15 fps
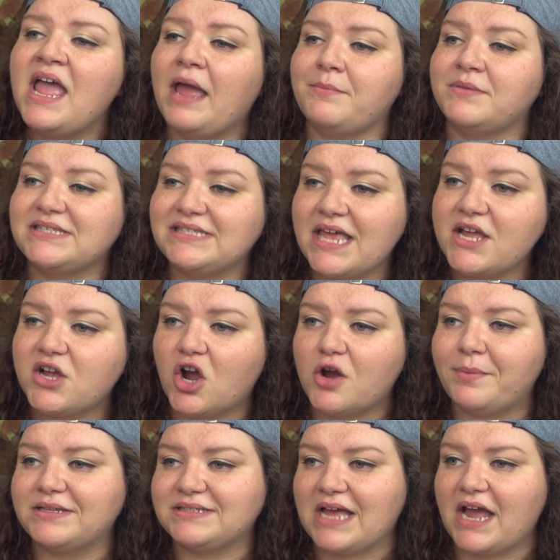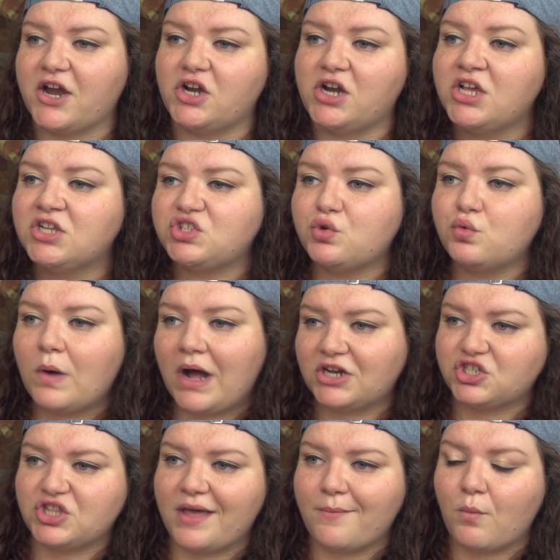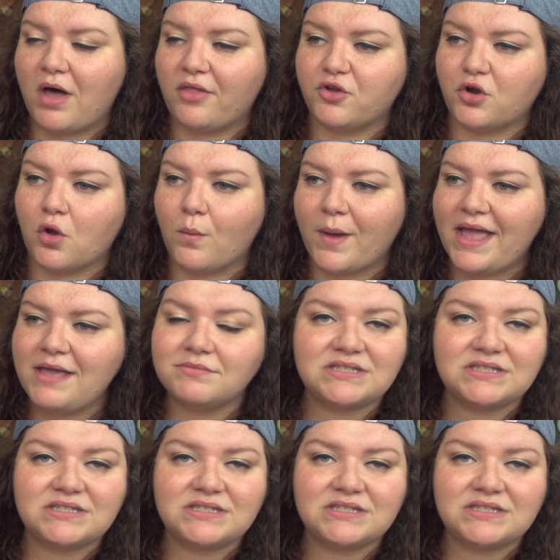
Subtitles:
and Miss Slycarp is hired to watch them while they're away.